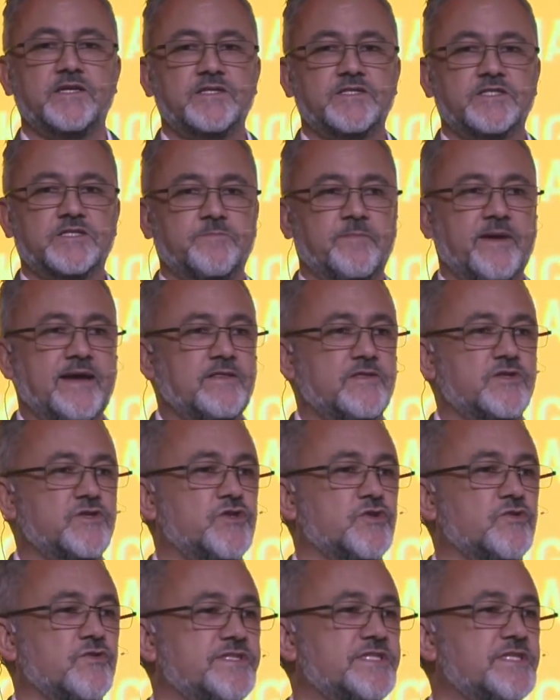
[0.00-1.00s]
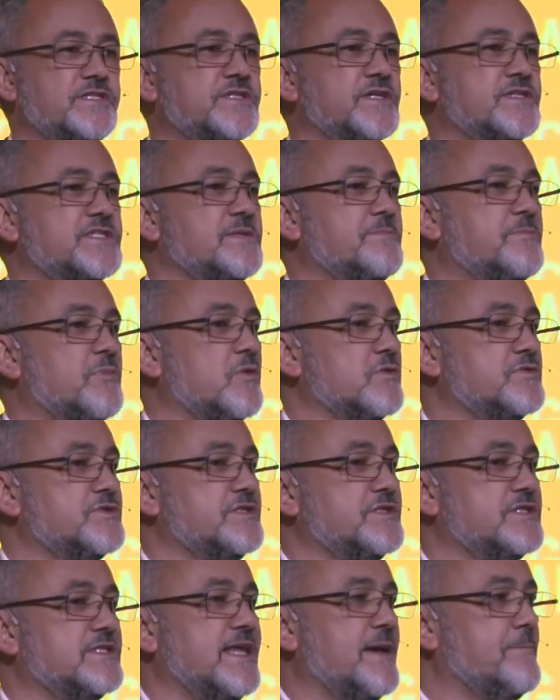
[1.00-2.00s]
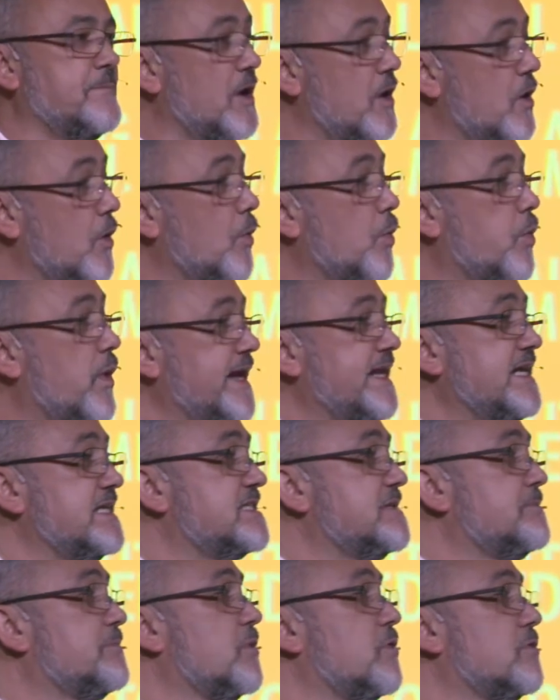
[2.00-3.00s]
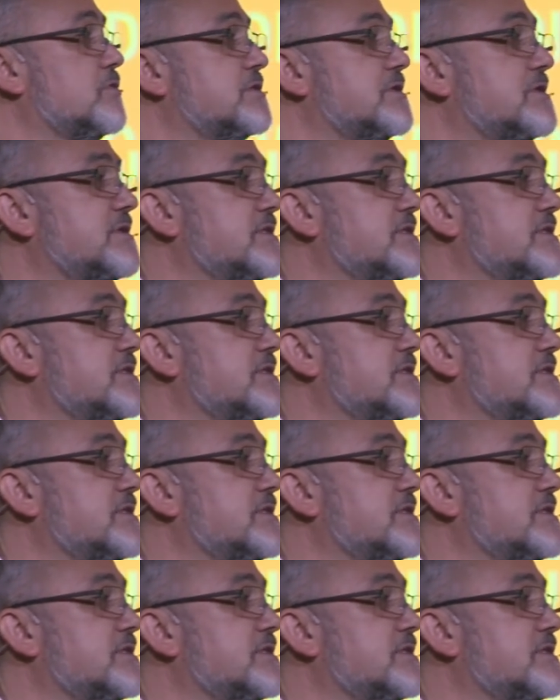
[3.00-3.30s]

to make the choices that's important to them when it's important